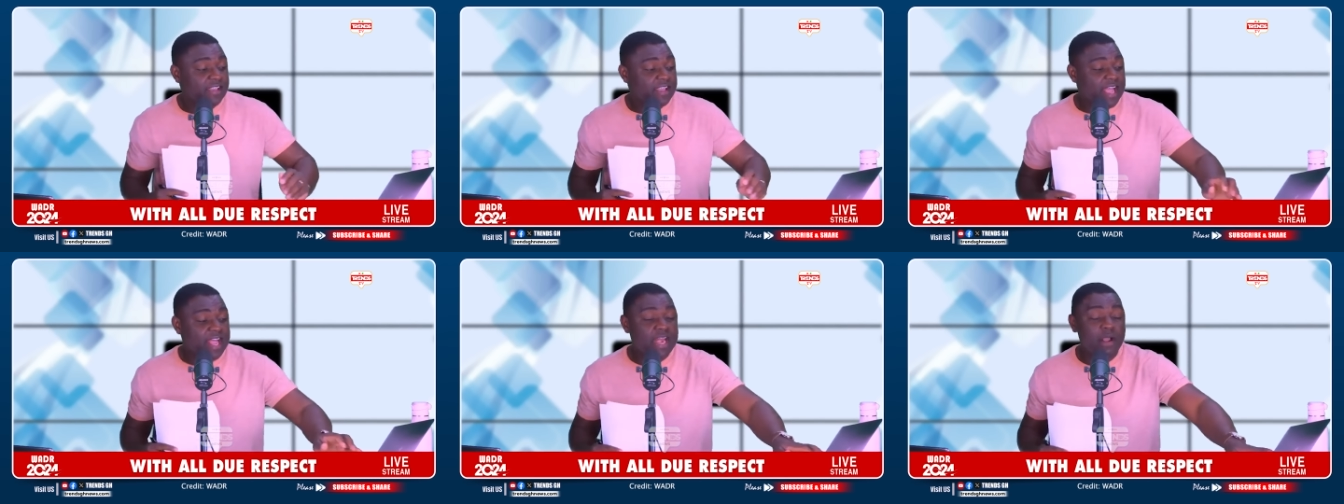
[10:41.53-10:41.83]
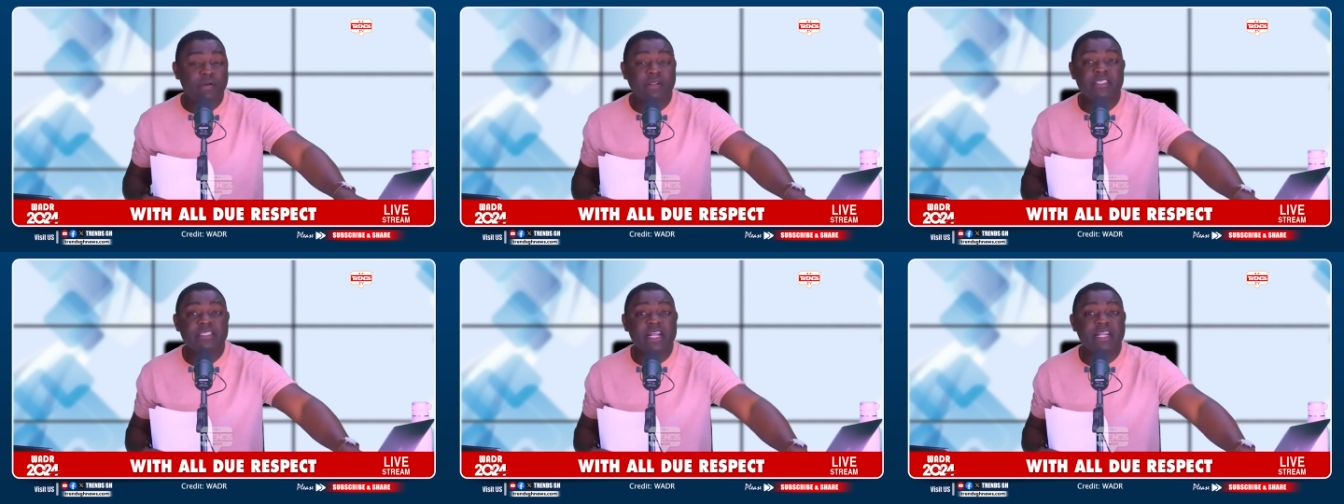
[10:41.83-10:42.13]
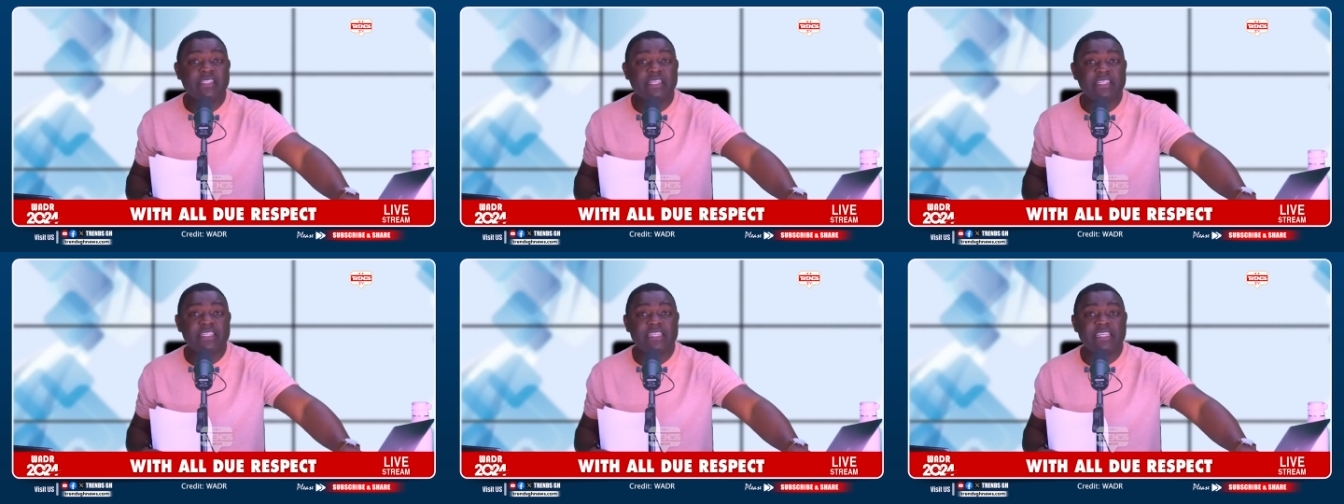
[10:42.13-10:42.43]
And Kwasi
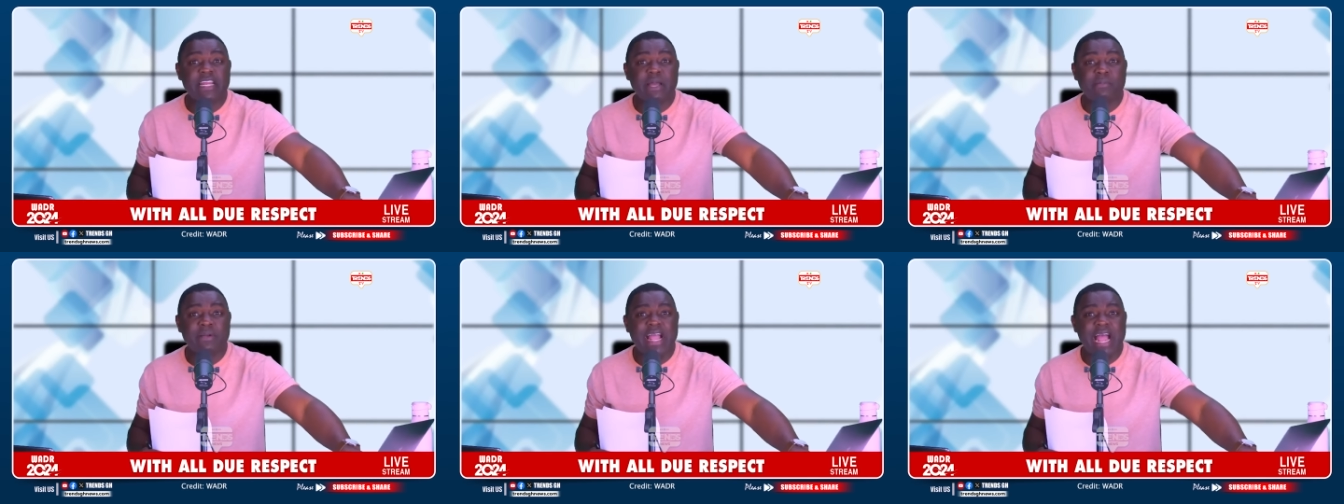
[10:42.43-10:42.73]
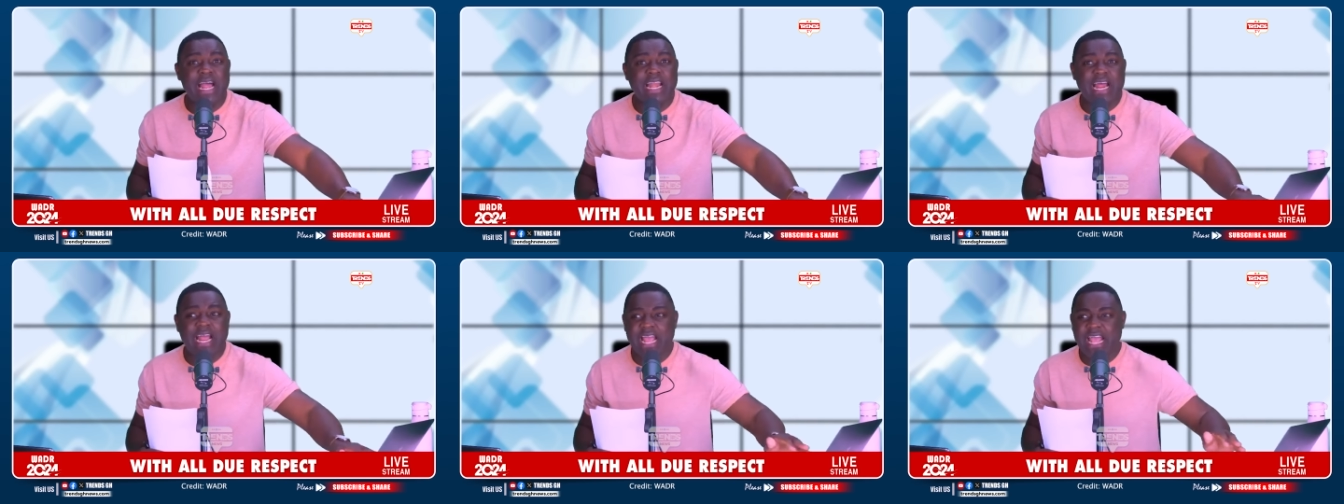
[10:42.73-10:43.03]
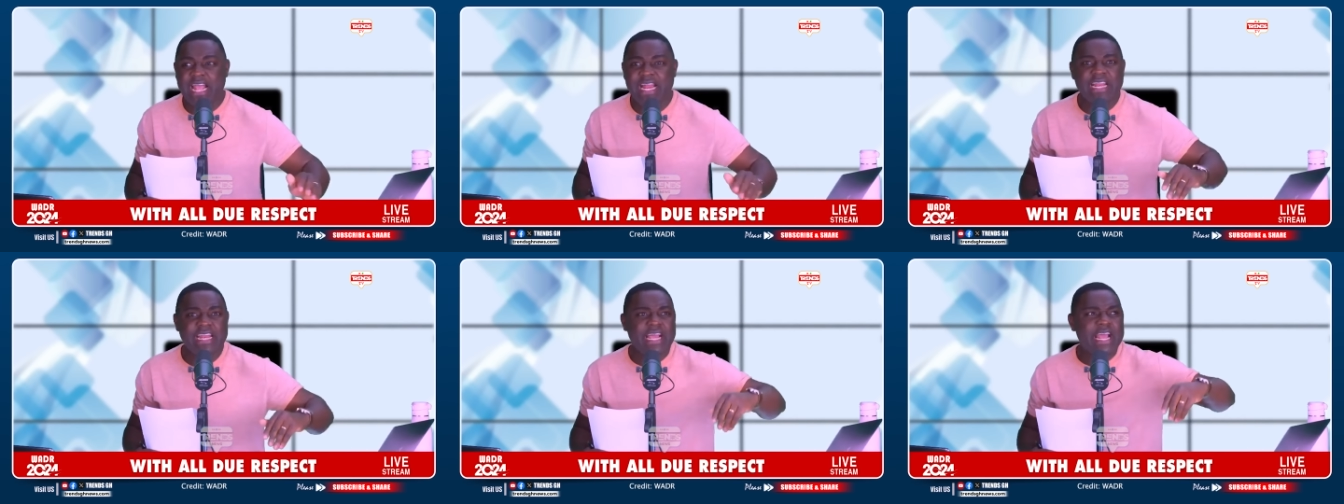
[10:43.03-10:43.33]
Nyantakyi in Ghana
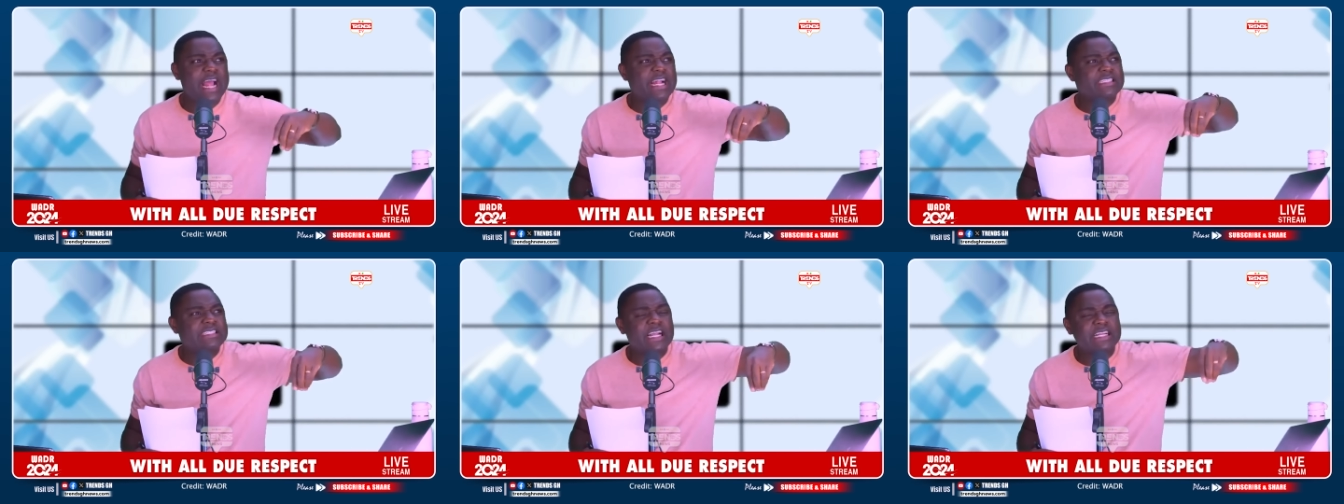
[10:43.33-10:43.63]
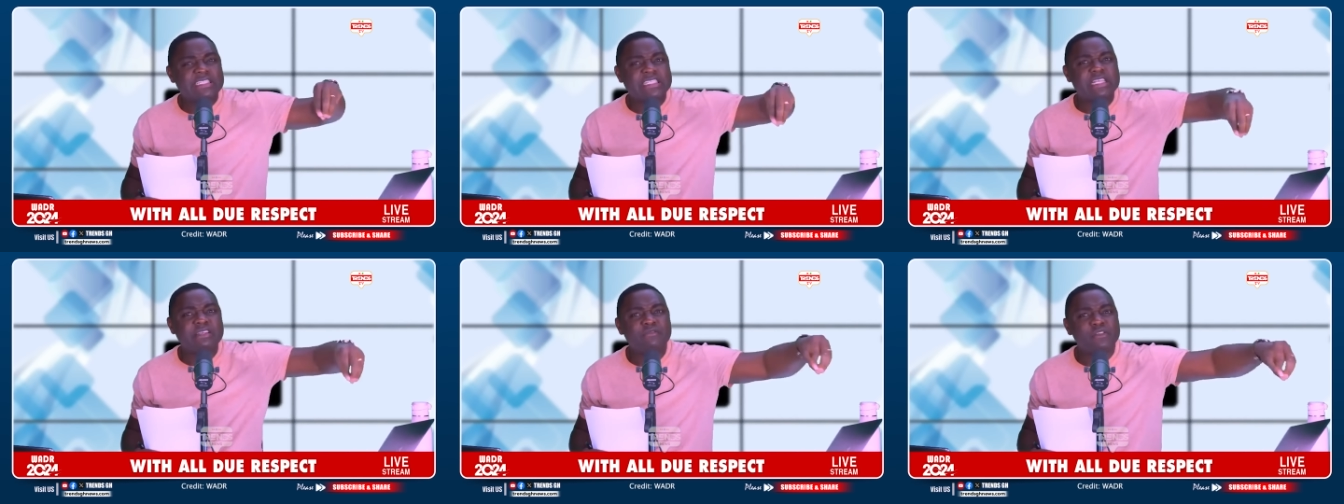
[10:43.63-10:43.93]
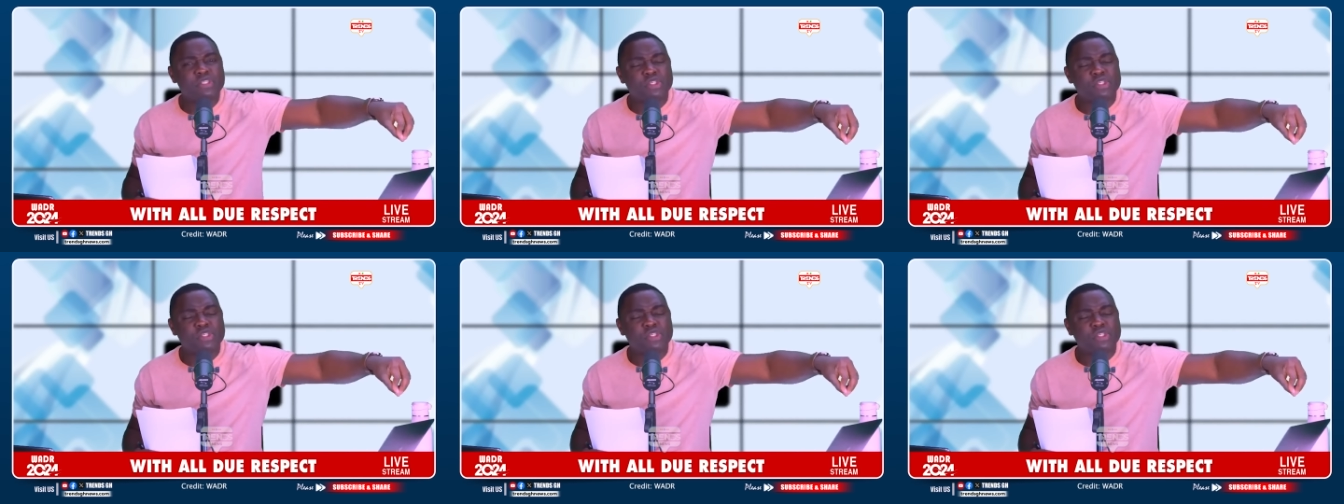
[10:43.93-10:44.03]
and the Etna TV.